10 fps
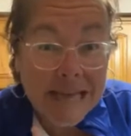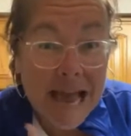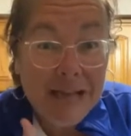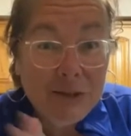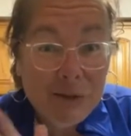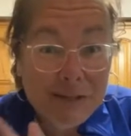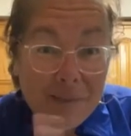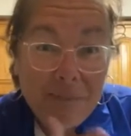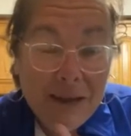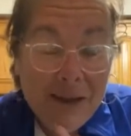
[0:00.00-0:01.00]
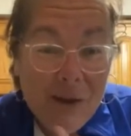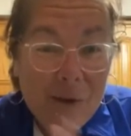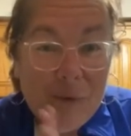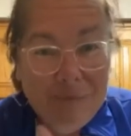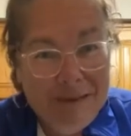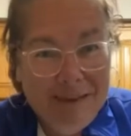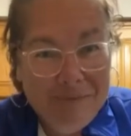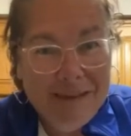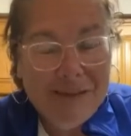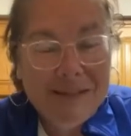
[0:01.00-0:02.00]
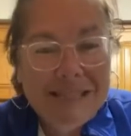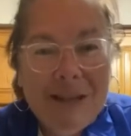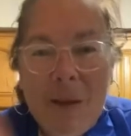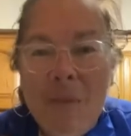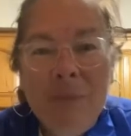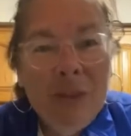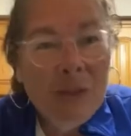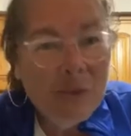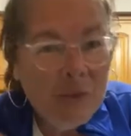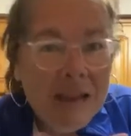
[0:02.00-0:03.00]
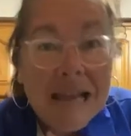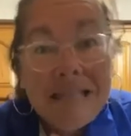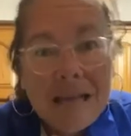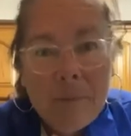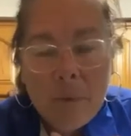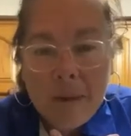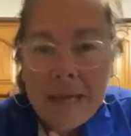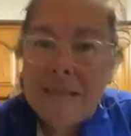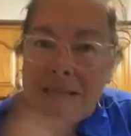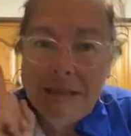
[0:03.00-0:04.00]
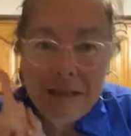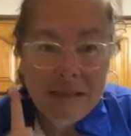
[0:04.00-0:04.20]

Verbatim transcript: dash or dump and go meals through the next couple weeks.